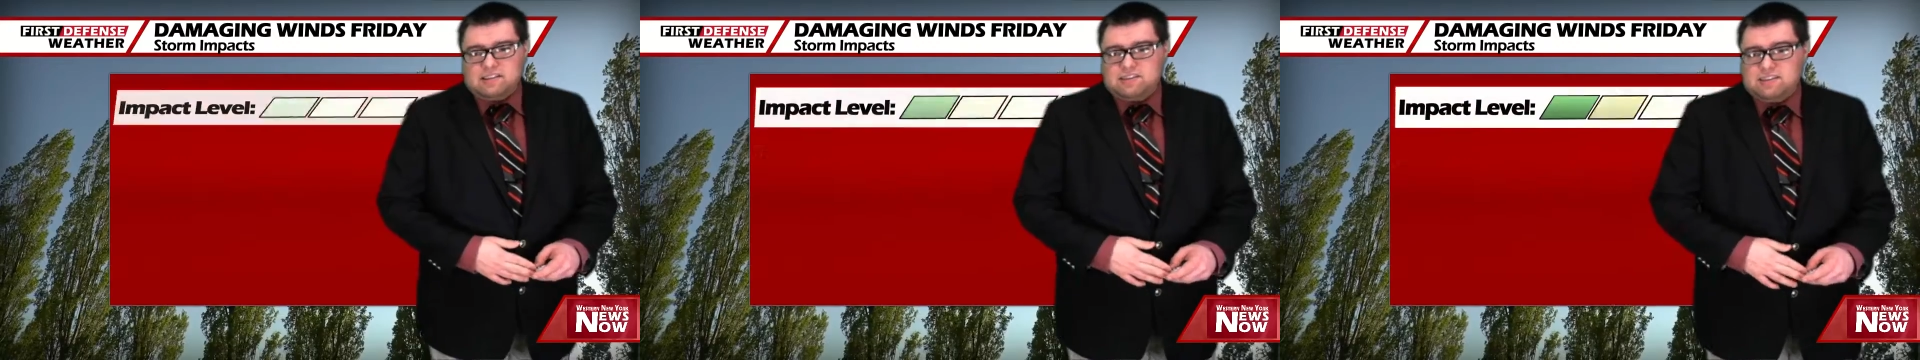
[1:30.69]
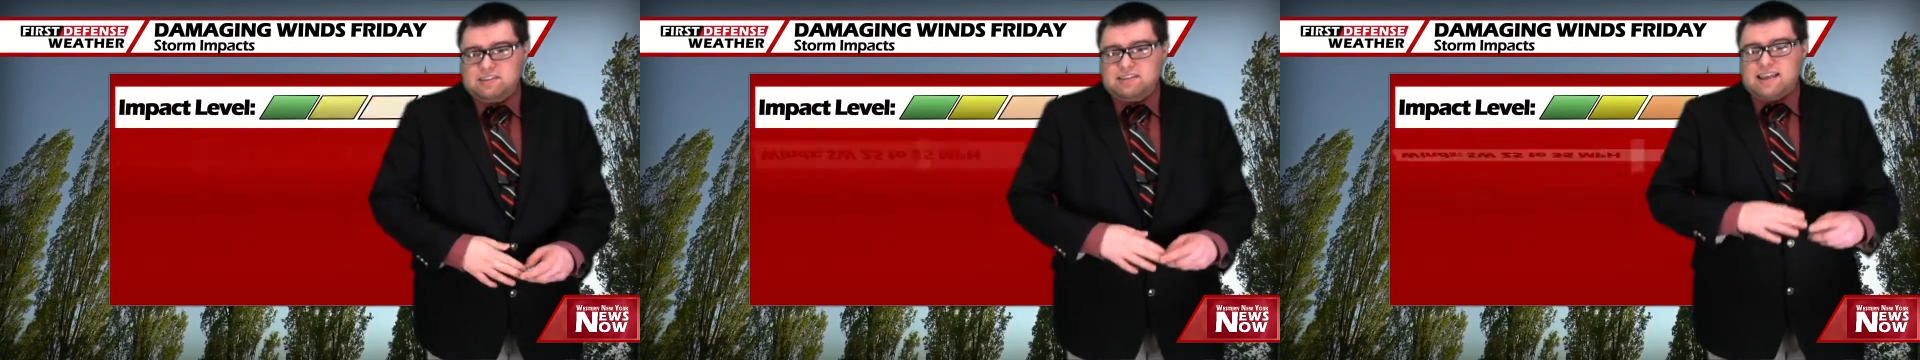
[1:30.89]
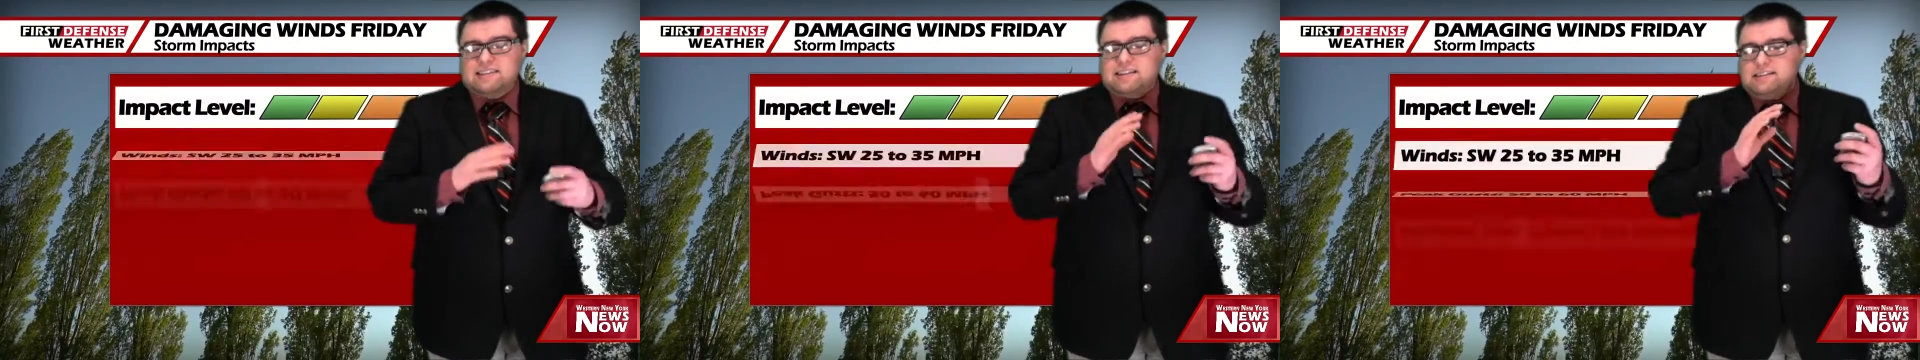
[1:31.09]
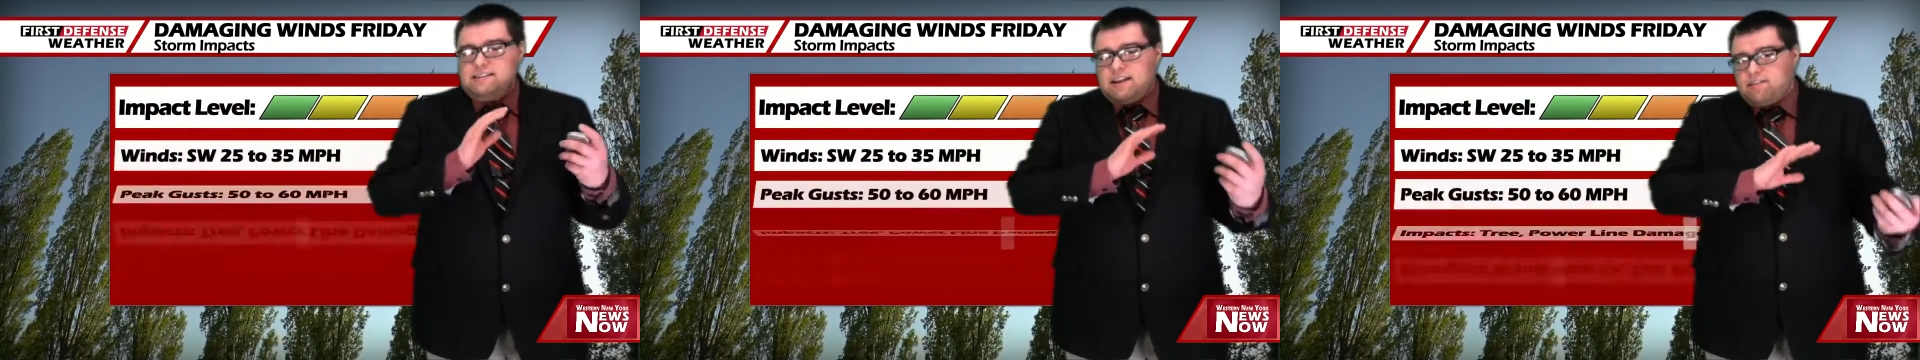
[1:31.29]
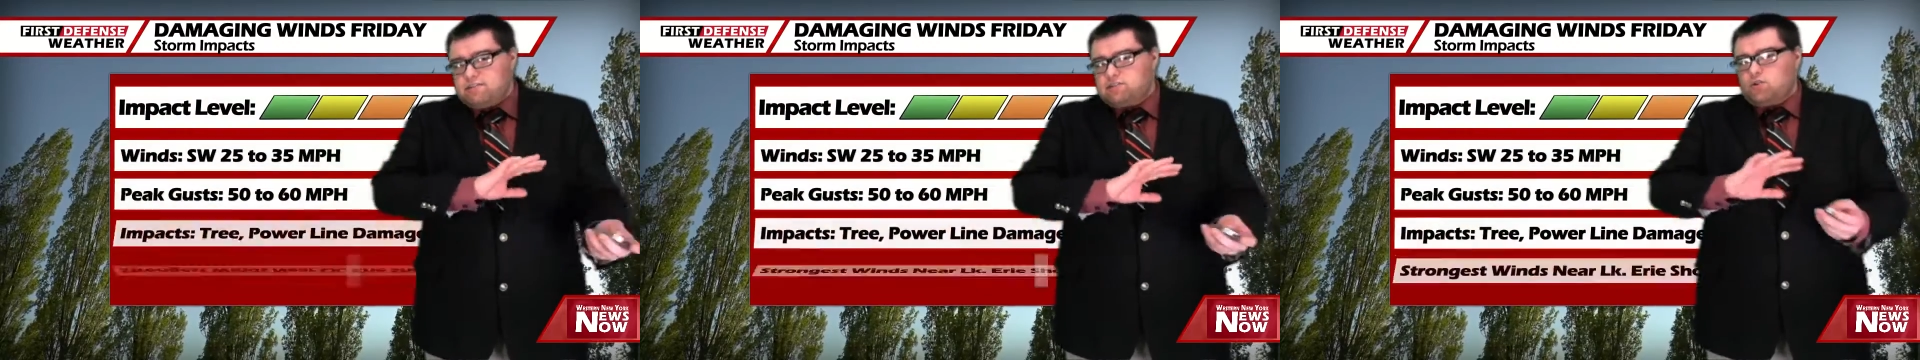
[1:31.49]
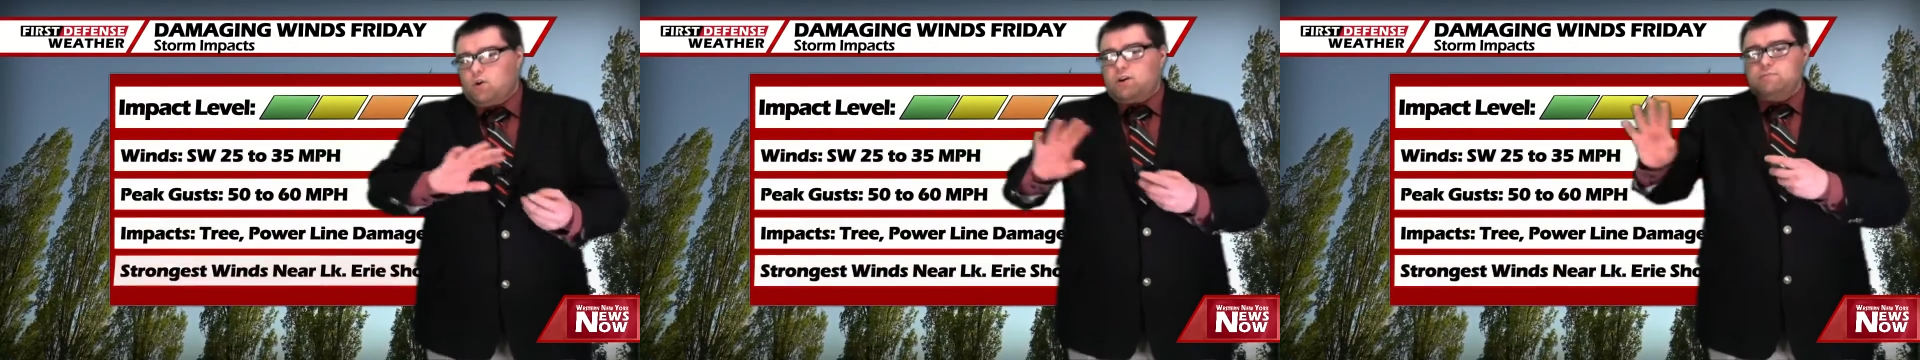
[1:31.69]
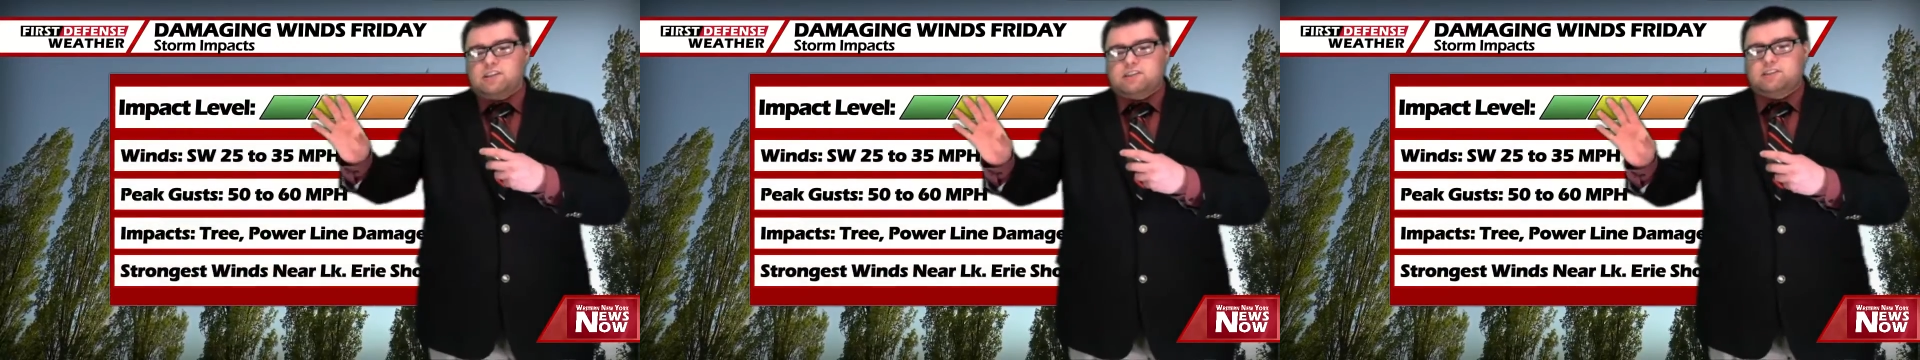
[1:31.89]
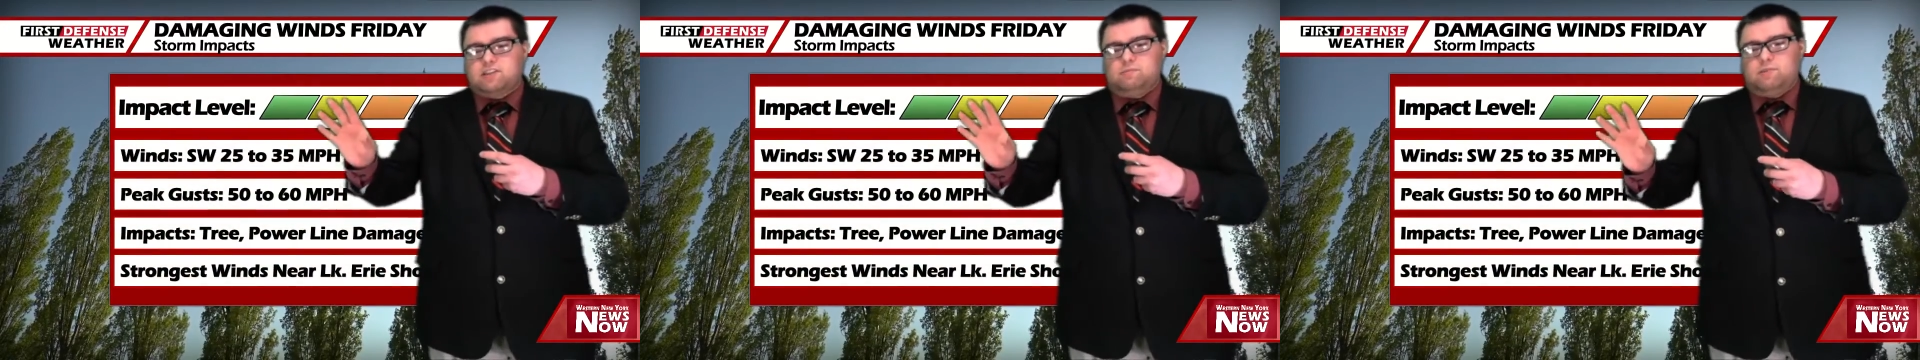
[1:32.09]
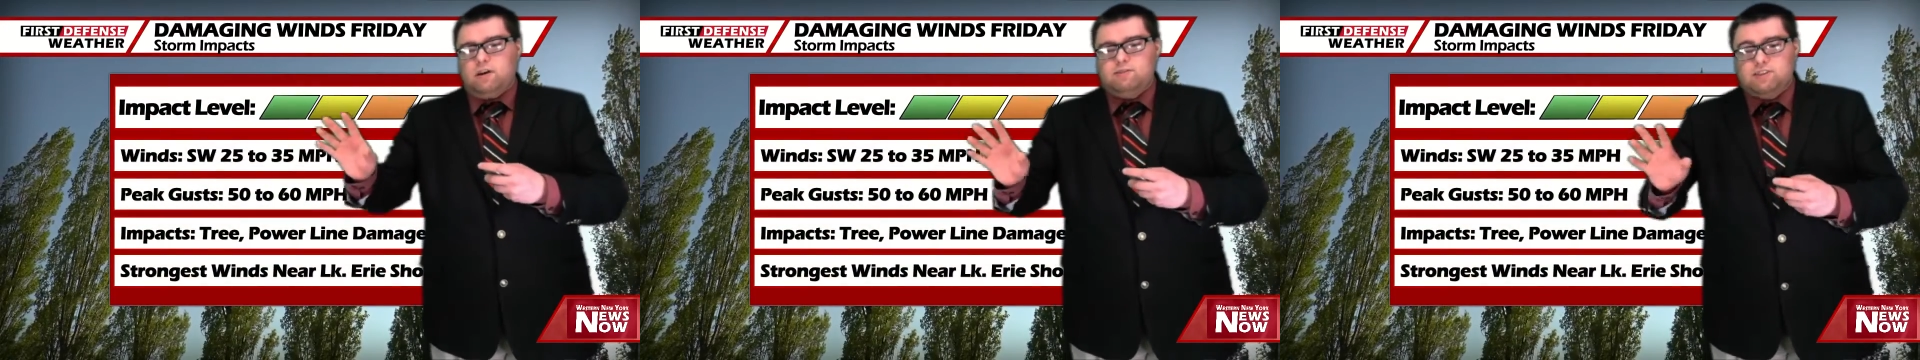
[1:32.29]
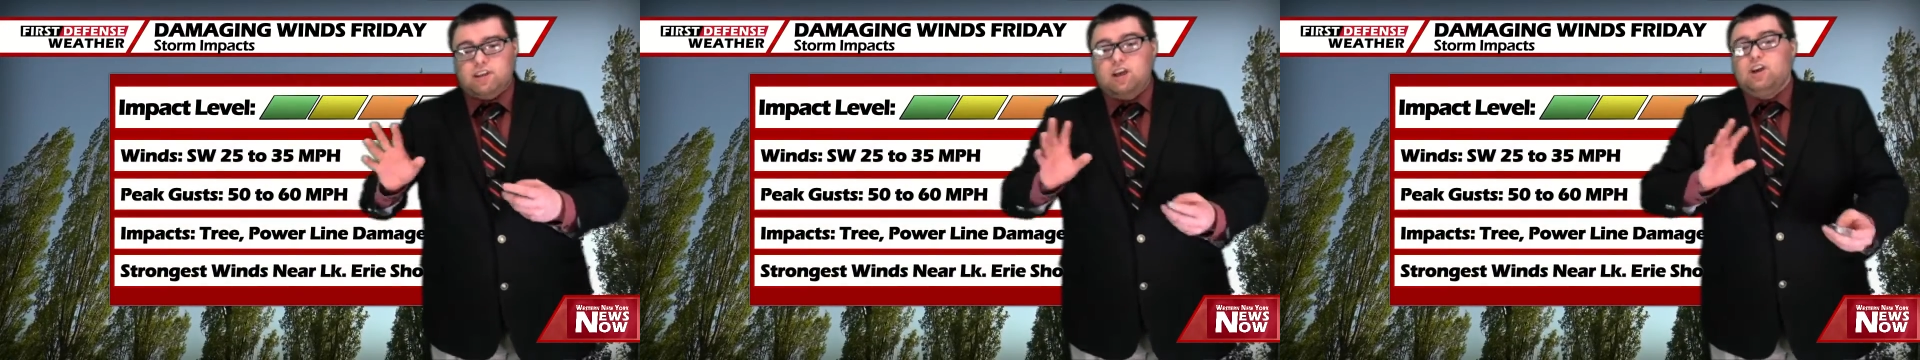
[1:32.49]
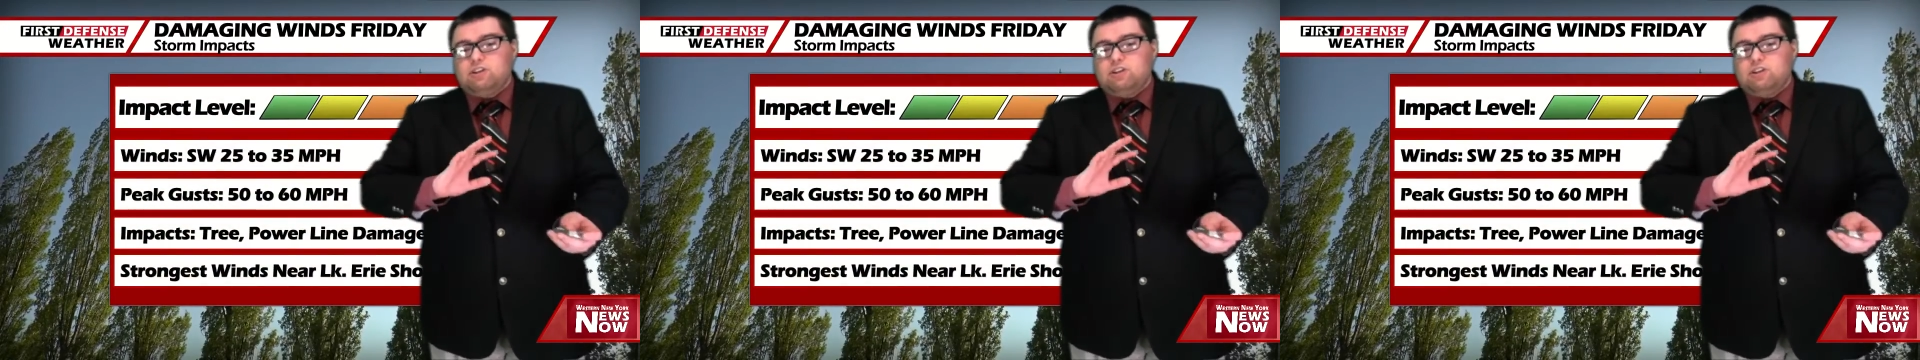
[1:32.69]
This is as another storm system goes